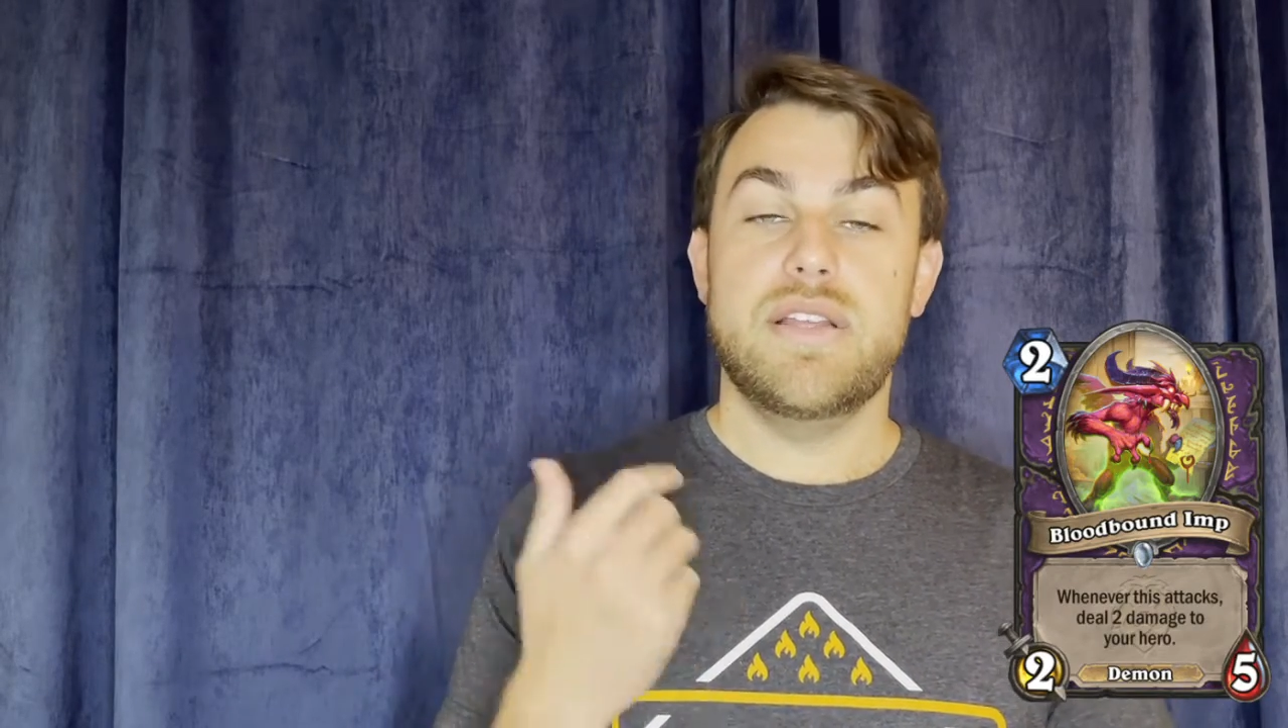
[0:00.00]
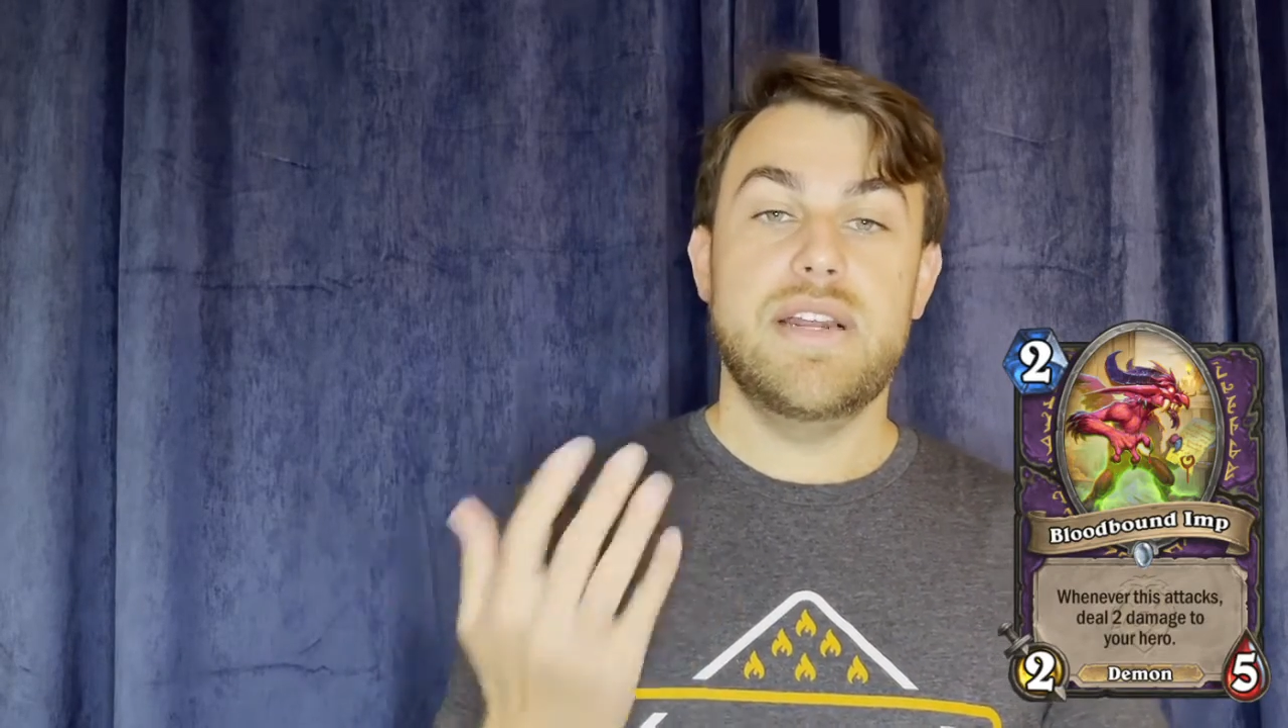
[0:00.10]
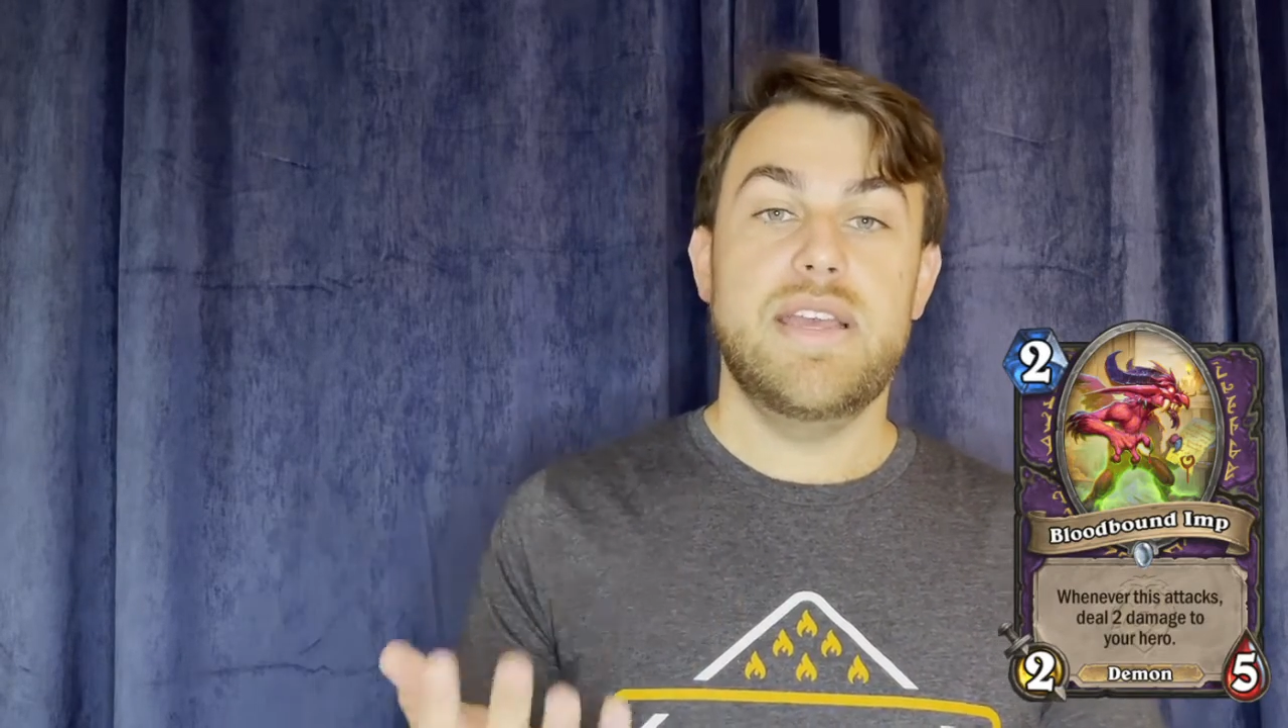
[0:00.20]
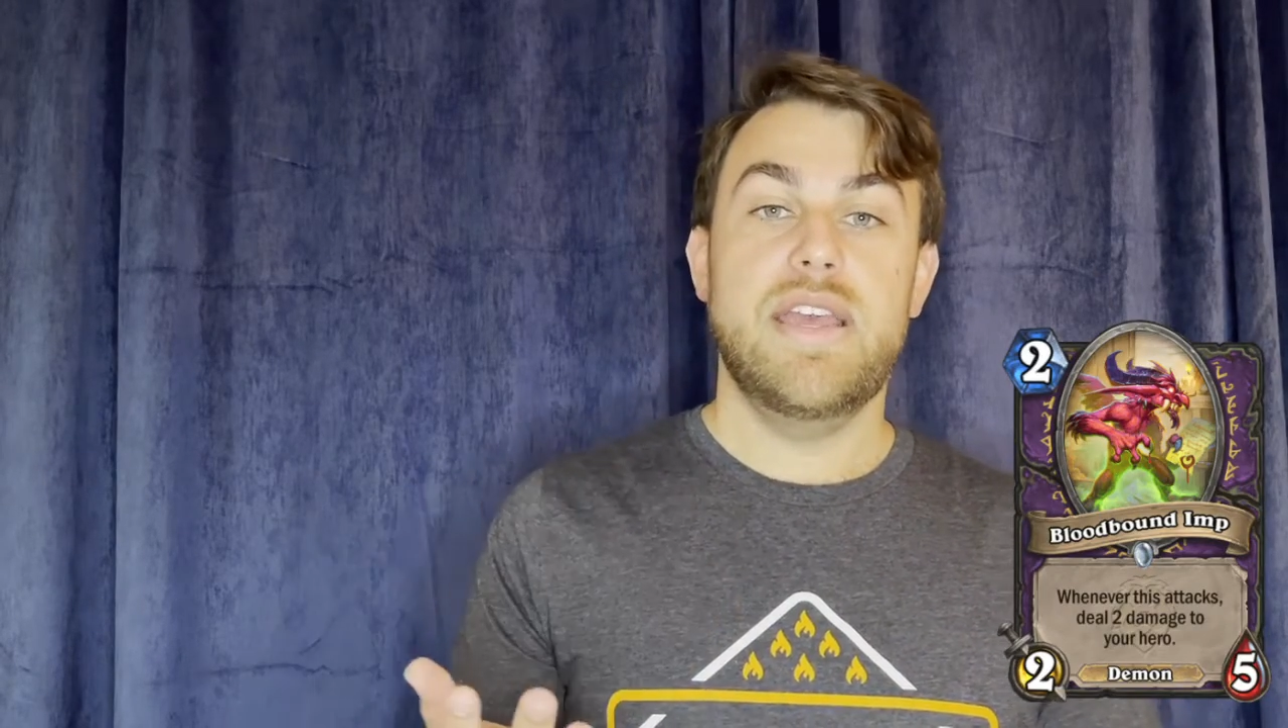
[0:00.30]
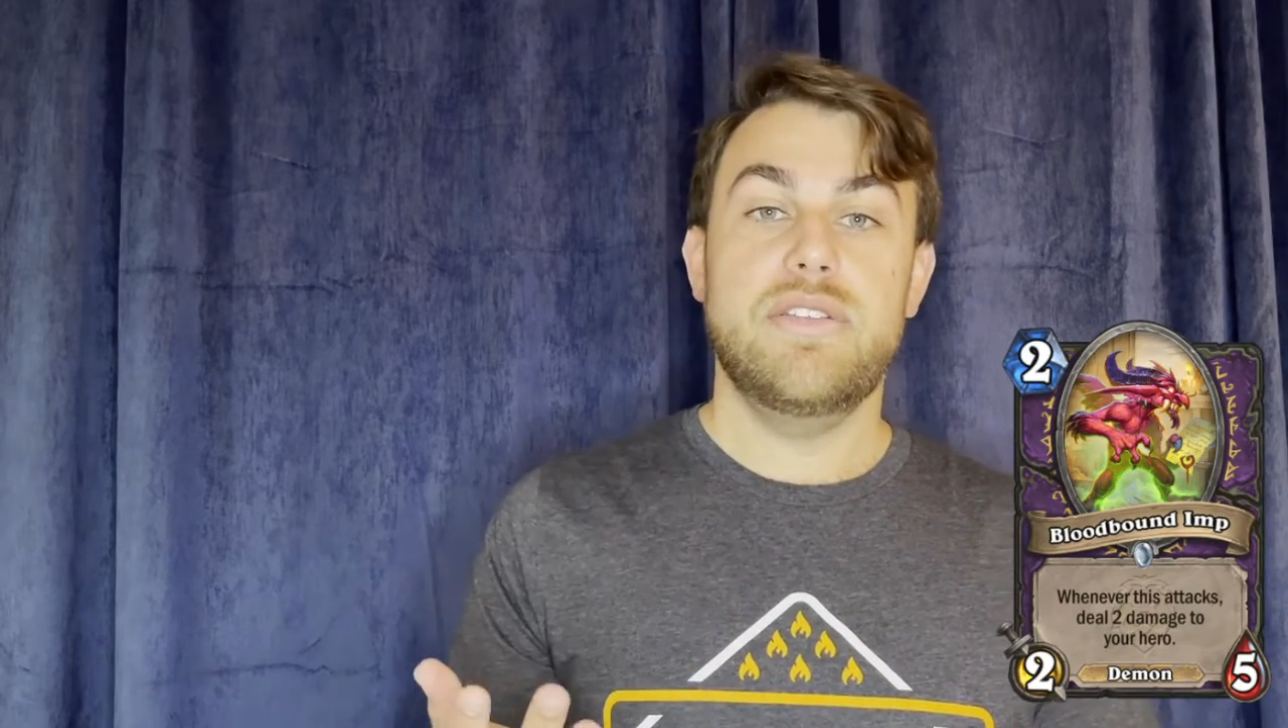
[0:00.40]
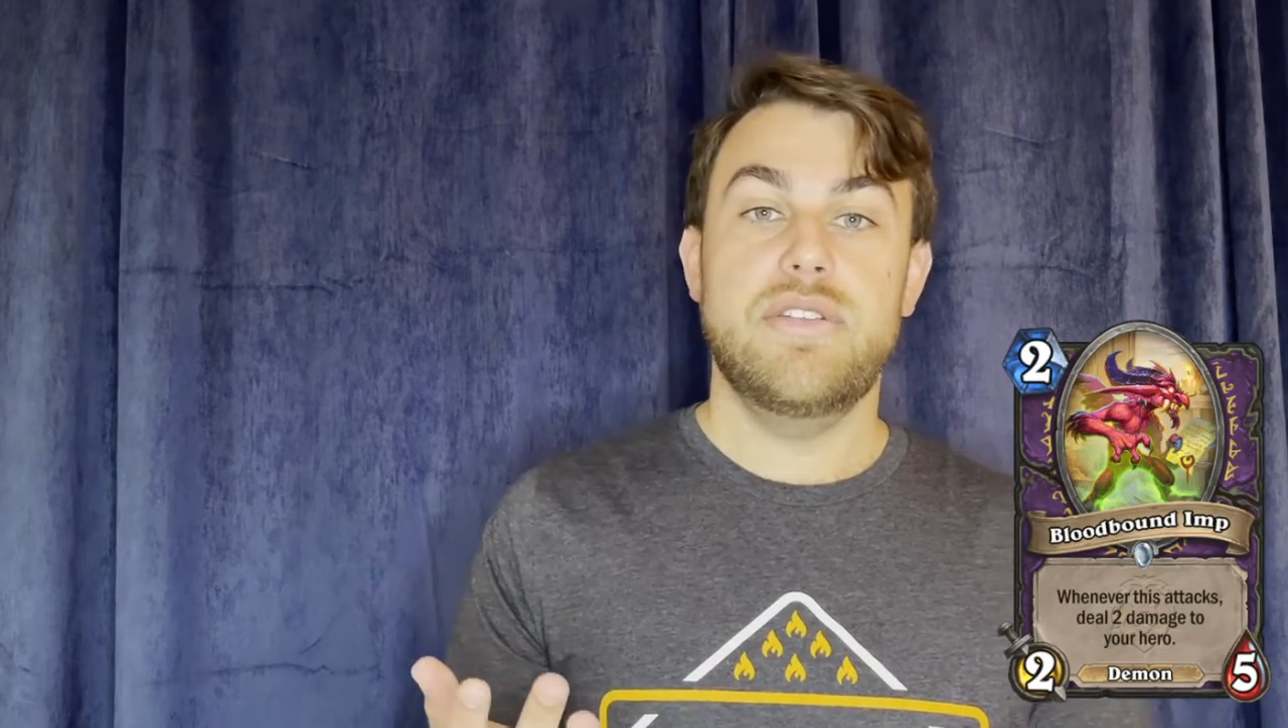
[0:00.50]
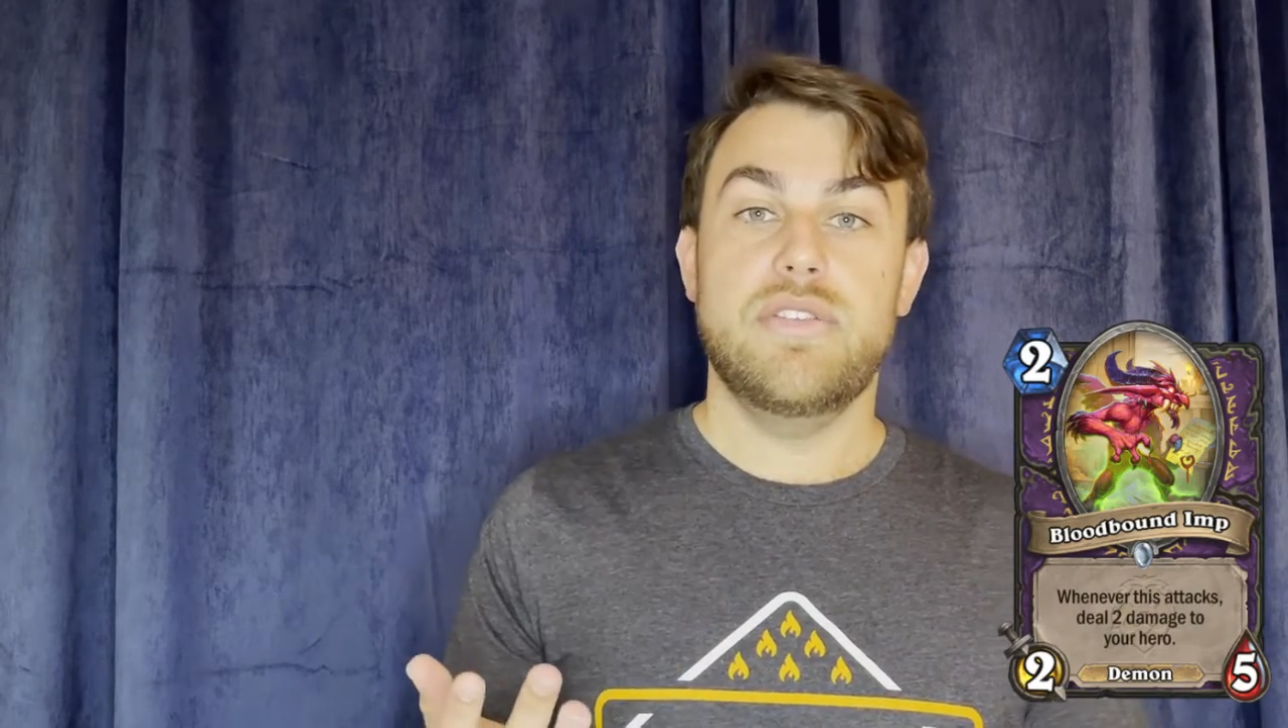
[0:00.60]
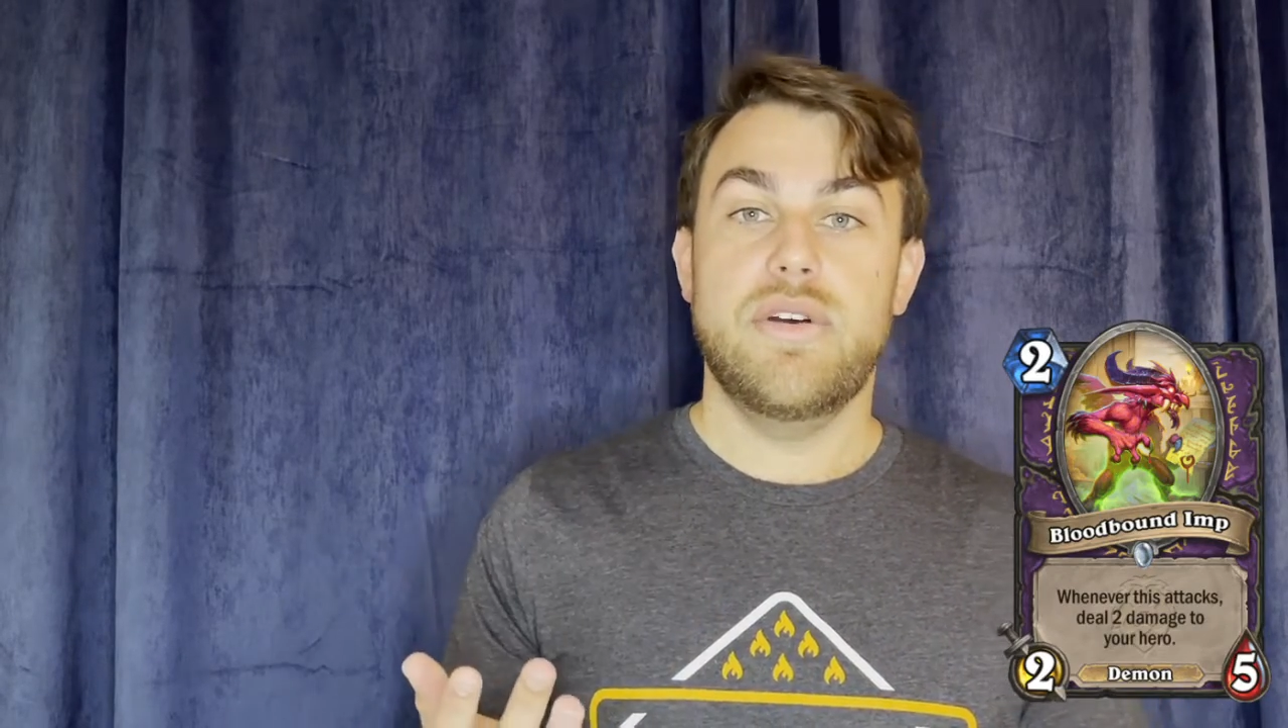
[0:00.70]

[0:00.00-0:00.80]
lot of cases.